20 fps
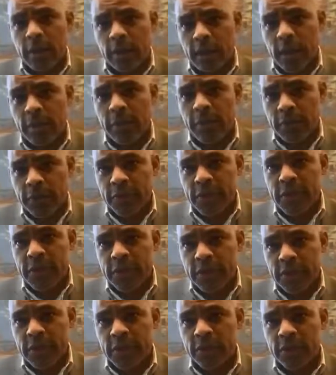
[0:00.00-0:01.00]
a number of
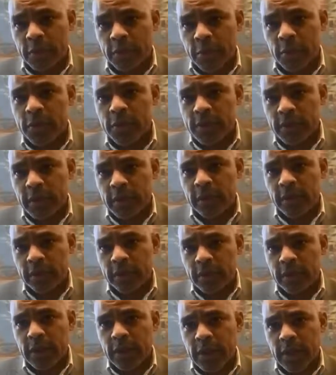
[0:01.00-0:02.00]
cities are reporting
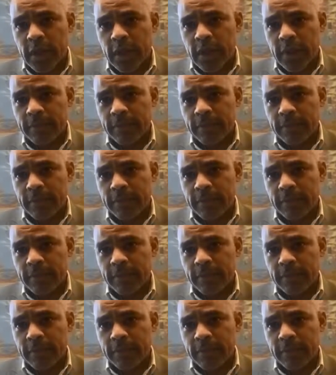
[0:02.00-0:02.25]
um,